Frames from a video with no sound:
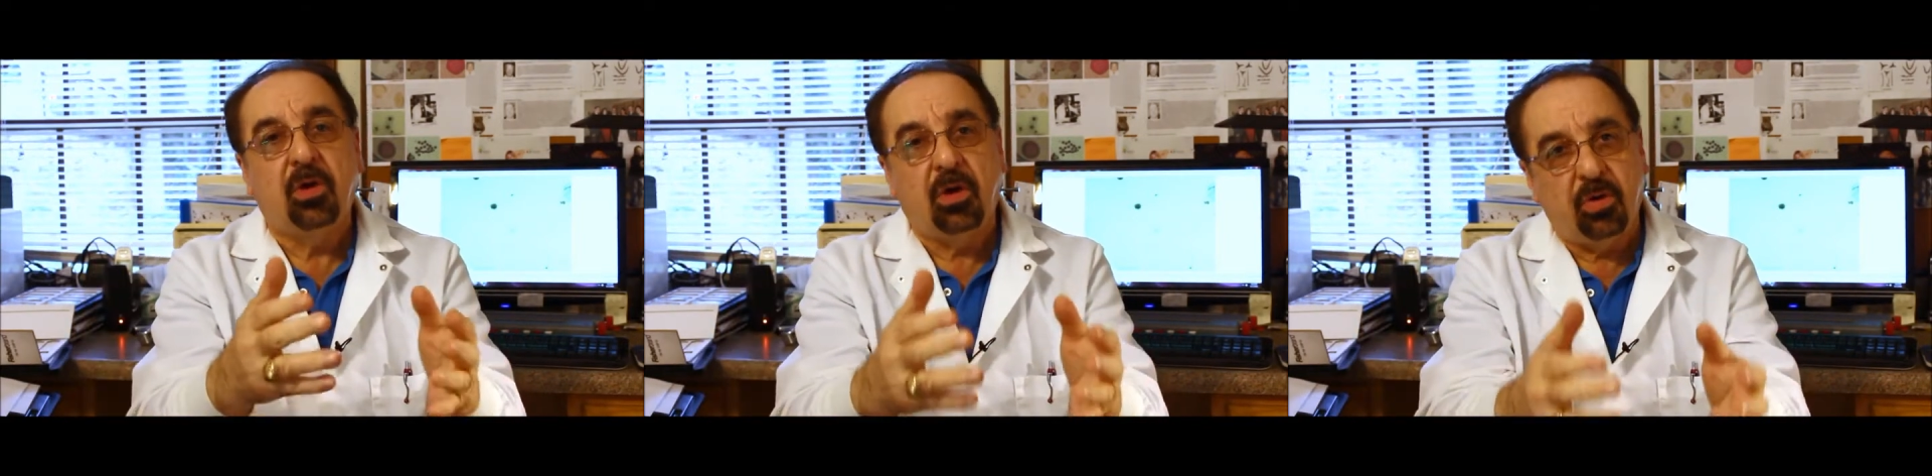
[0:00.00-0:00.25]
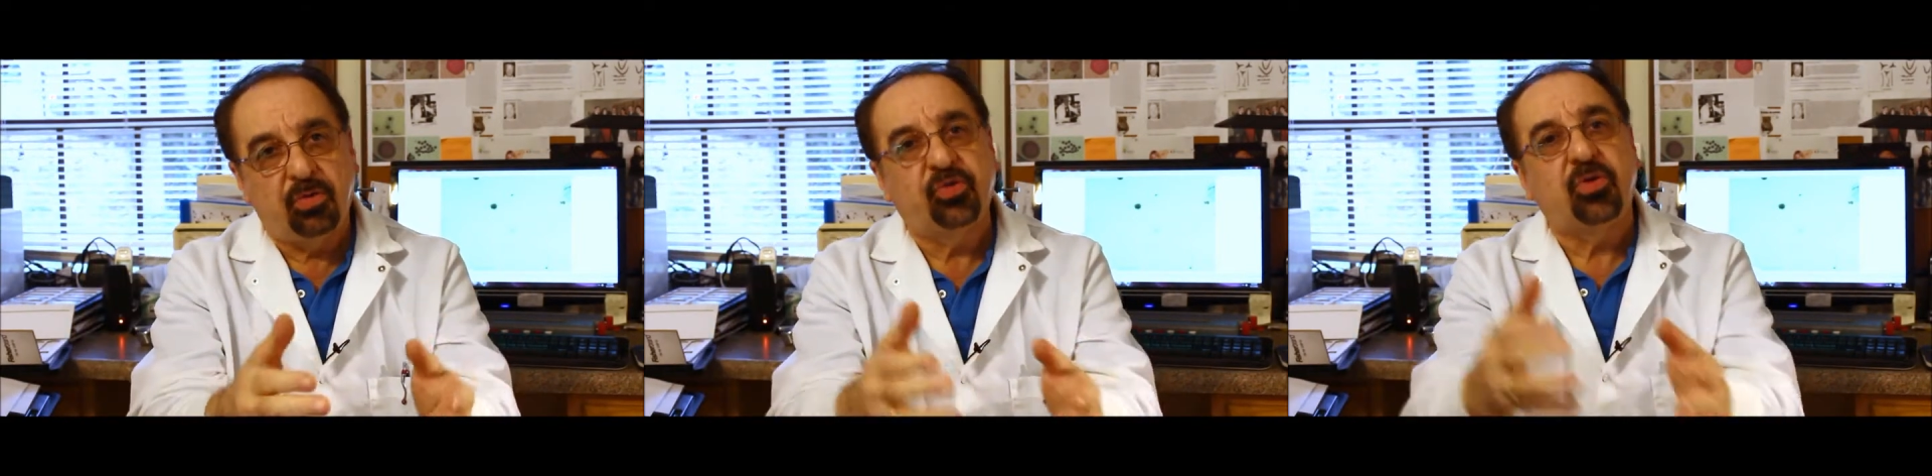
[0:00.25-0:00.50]

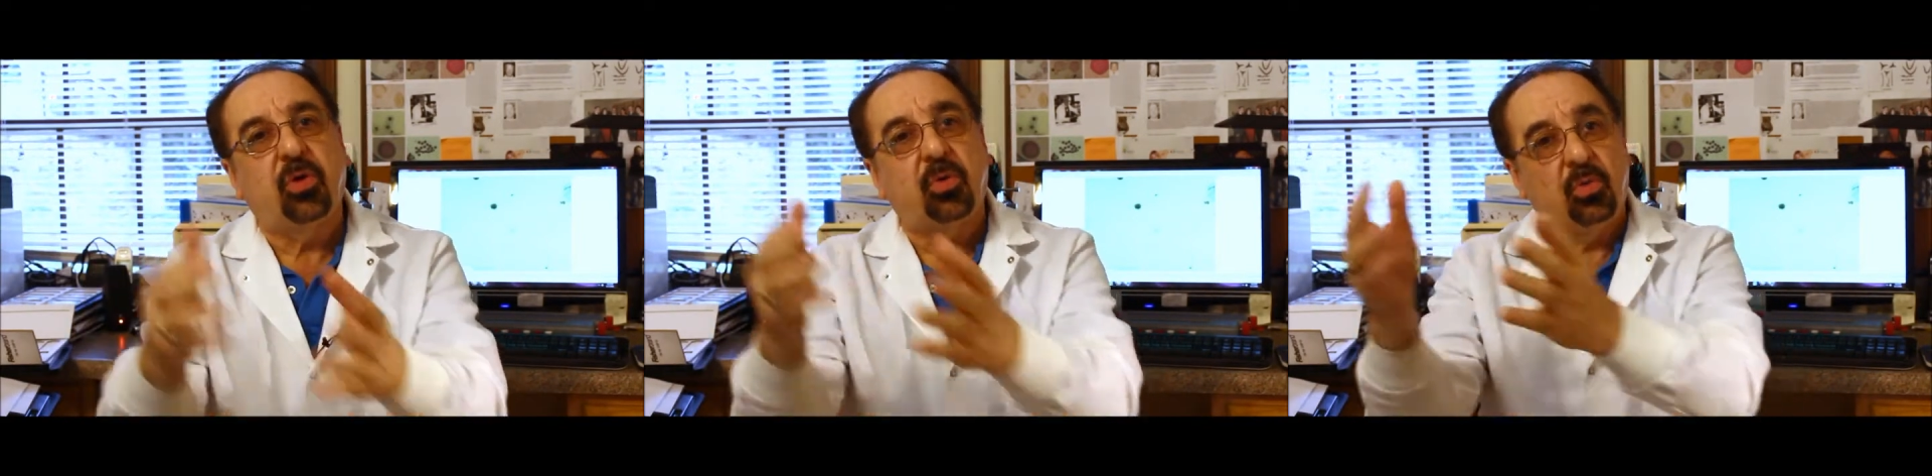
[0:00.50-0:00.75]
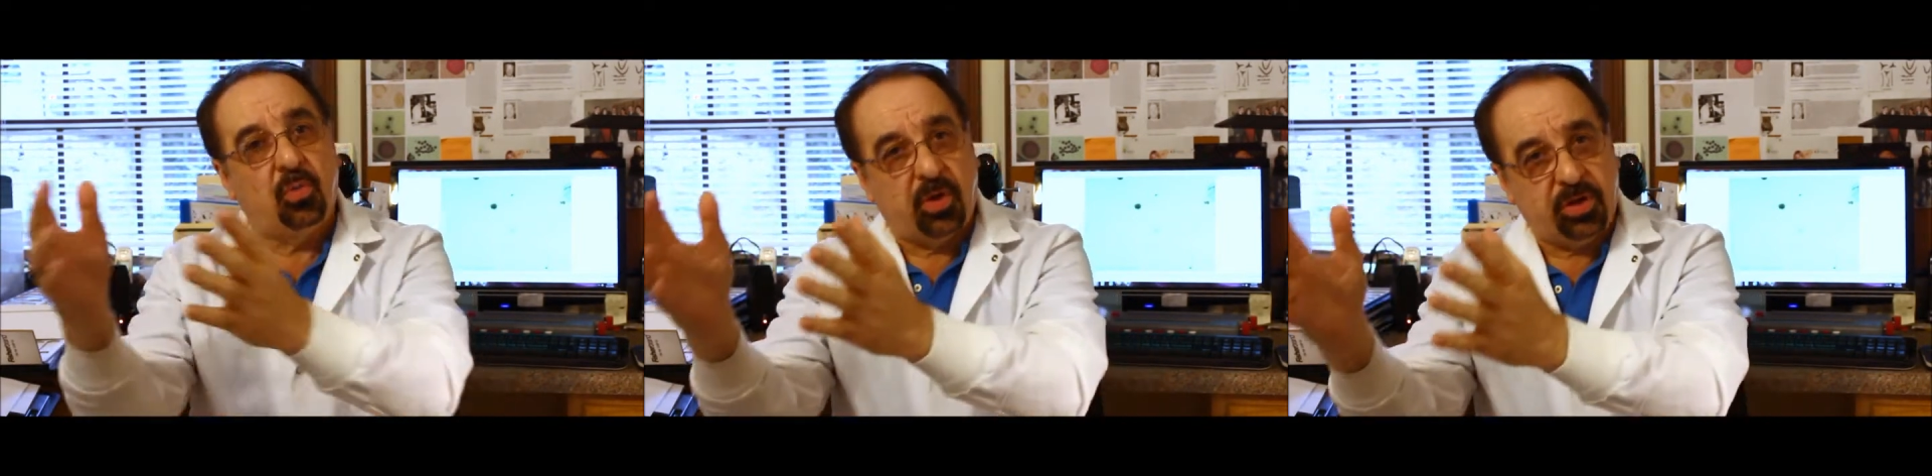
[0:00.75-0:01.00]

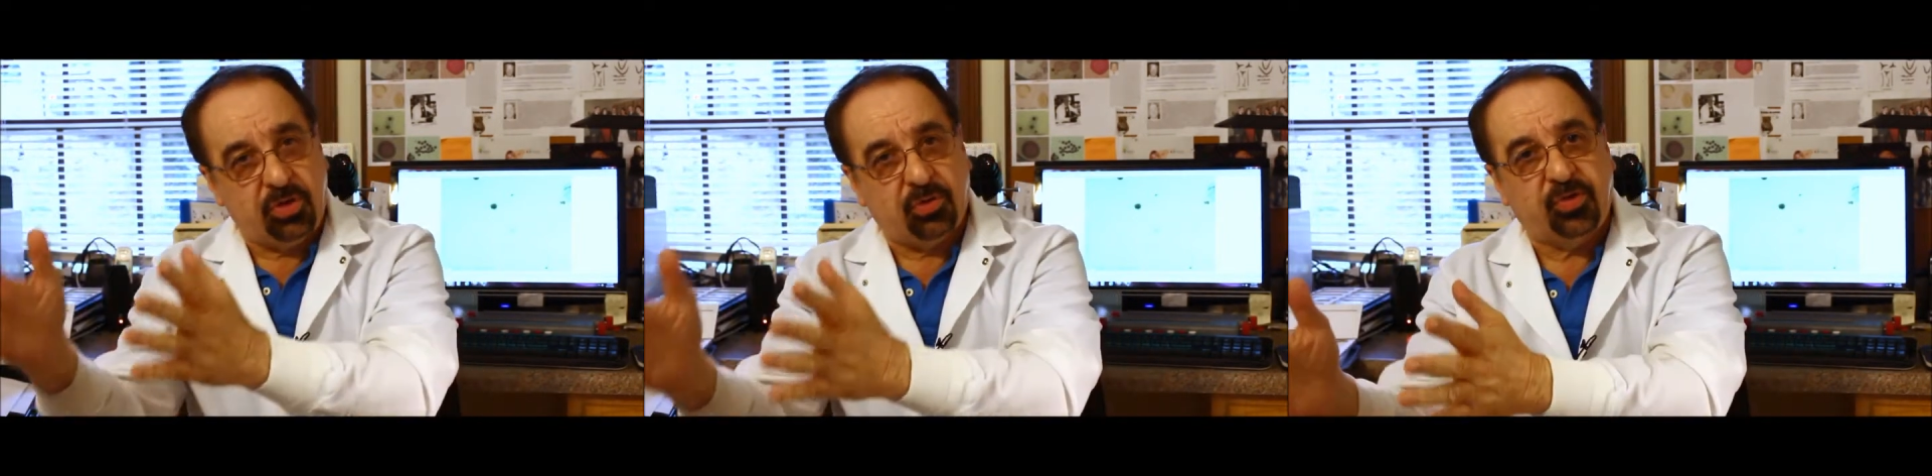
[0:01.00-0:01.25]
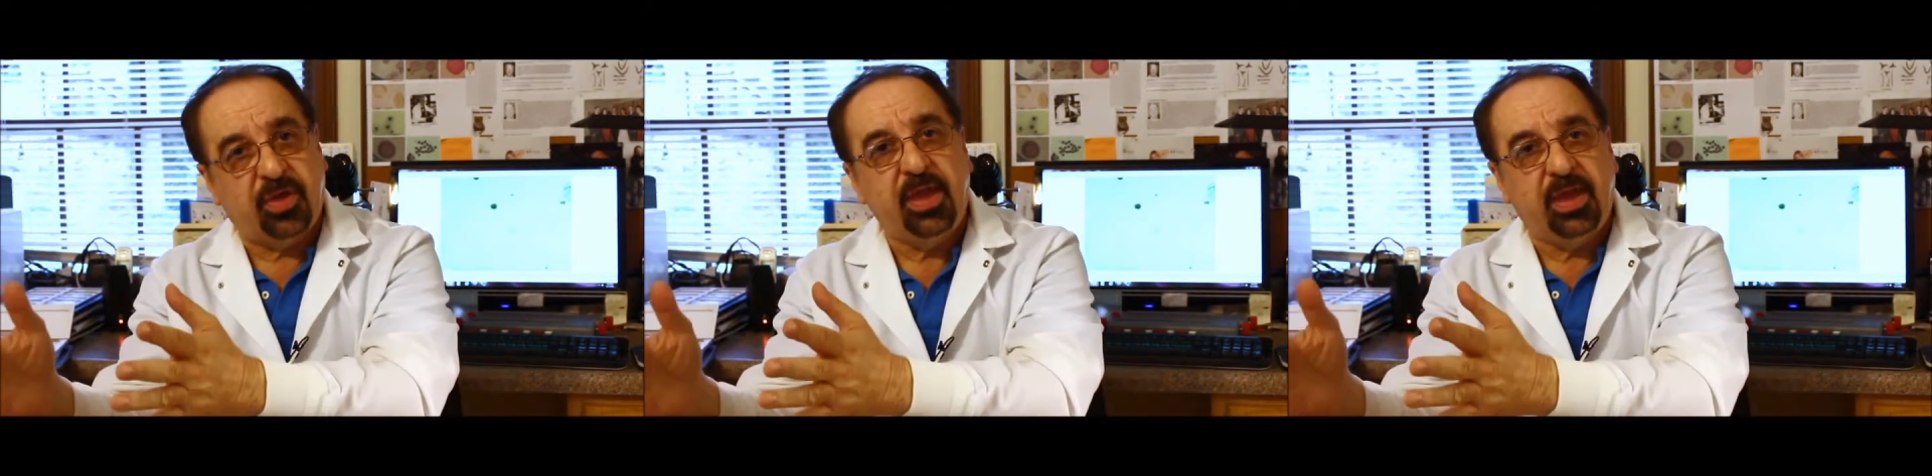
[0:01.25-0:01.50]
also what you're
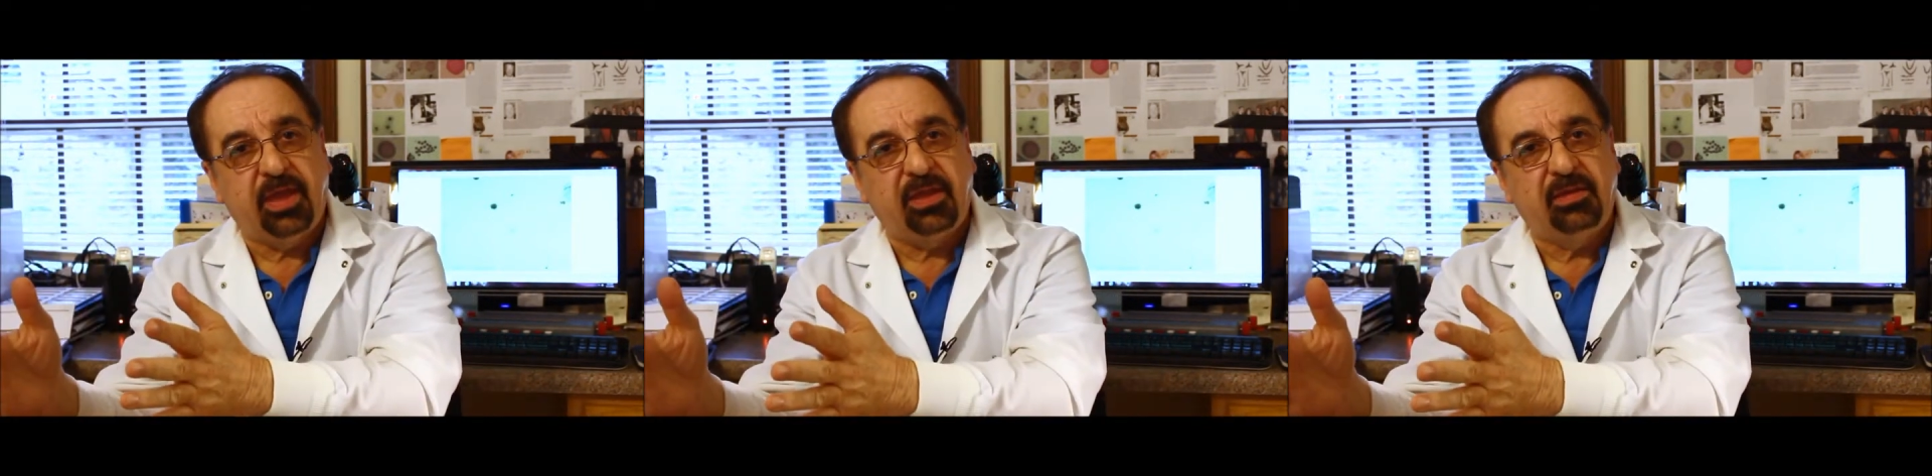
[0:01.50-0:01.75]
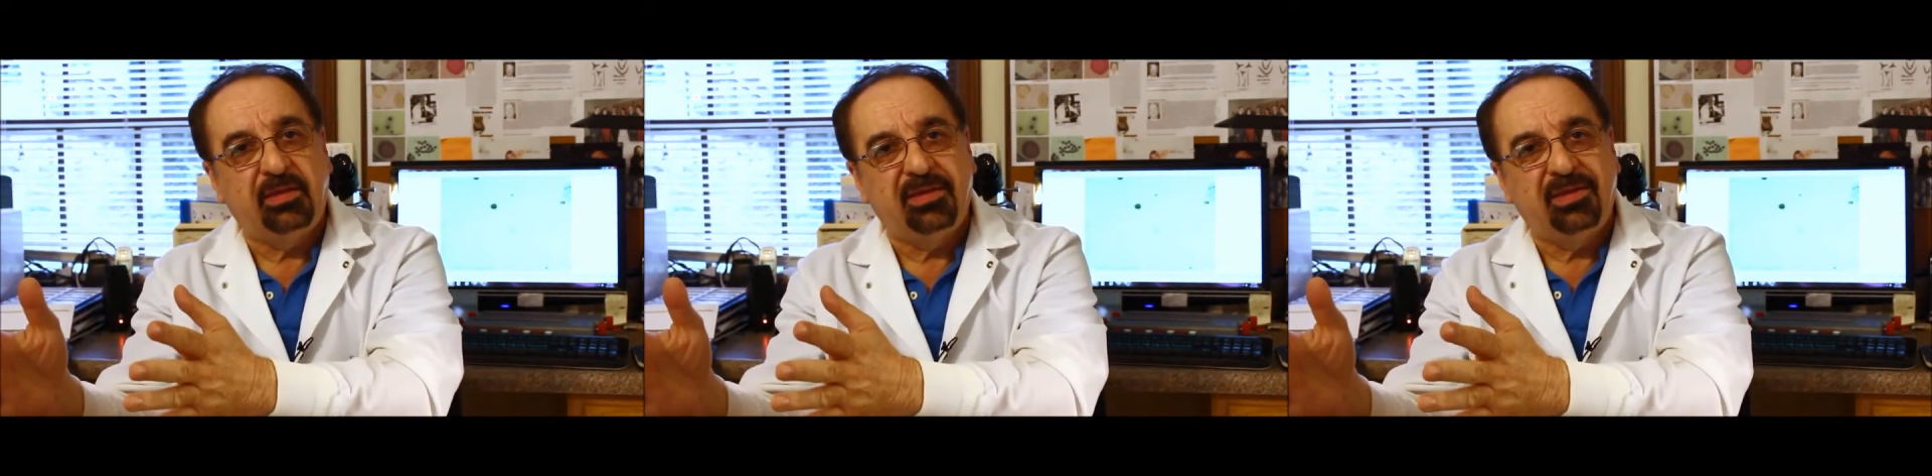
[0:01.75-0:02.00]
saying,